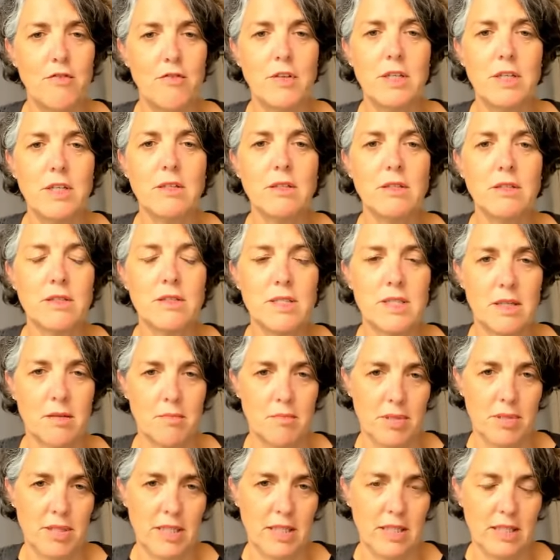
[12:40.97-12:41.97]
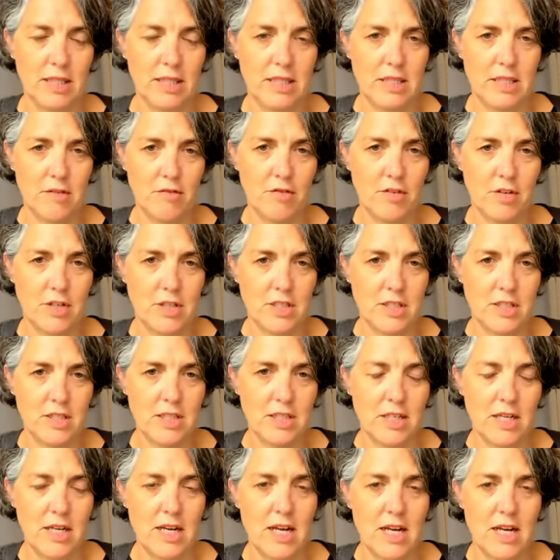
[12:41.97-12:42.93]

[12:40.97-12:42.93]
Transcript: feels completely different.